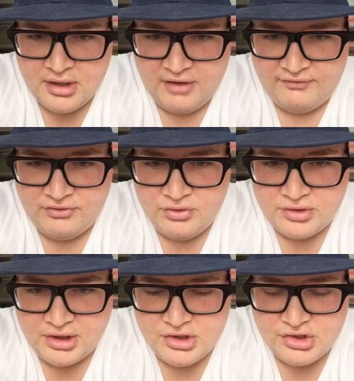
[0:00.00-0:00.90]
If you
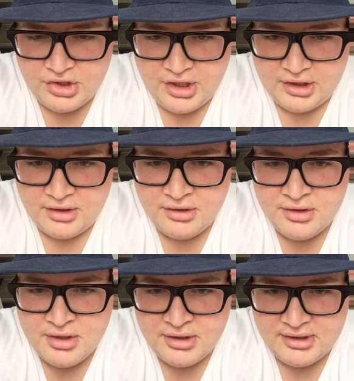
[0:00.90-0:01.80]
can drink
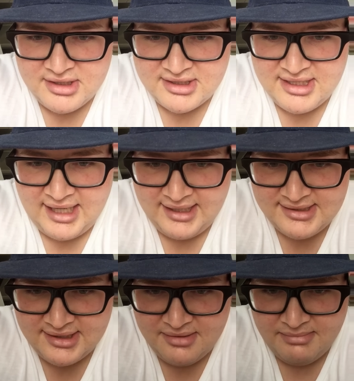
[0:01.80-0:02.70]
this
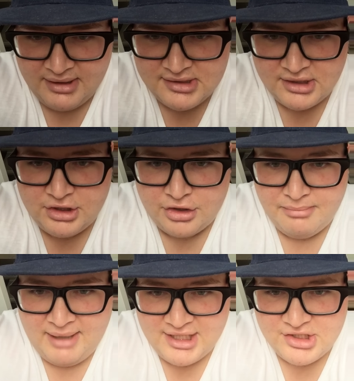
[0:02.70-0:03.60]
Neinsenmenziker
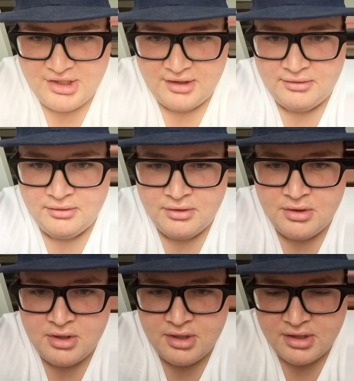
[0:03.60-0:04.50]
Mashke,
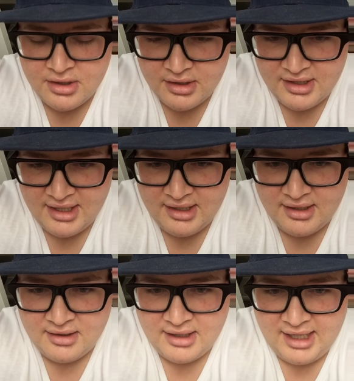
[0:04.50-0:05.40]

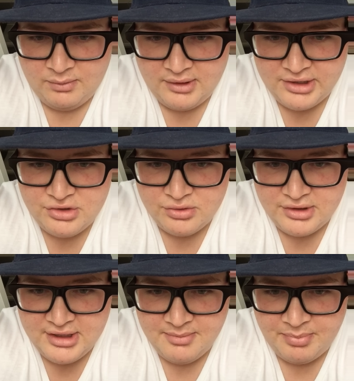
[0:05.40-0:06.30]
then I will let you
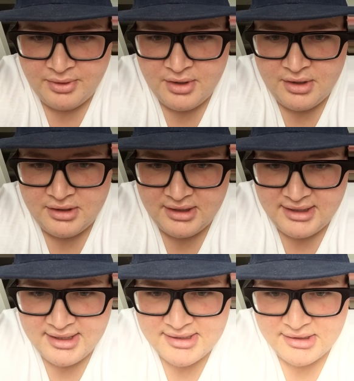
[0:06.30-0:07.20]
keep the
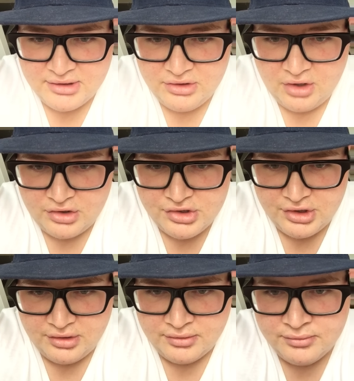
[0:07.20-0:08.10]
kids in the
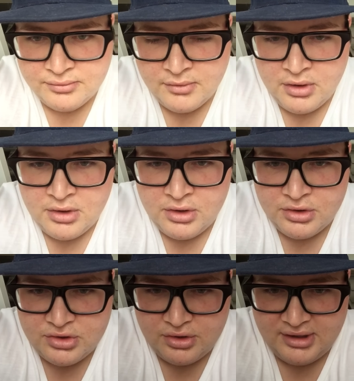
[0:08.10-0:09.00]
dungeon.
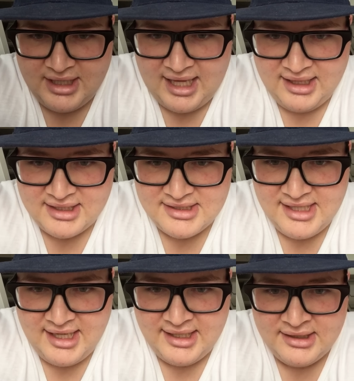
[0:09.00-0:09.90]
So the Galach
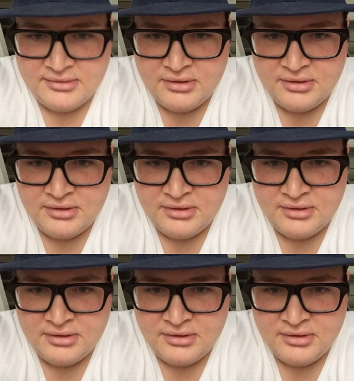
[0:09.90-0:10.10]
said,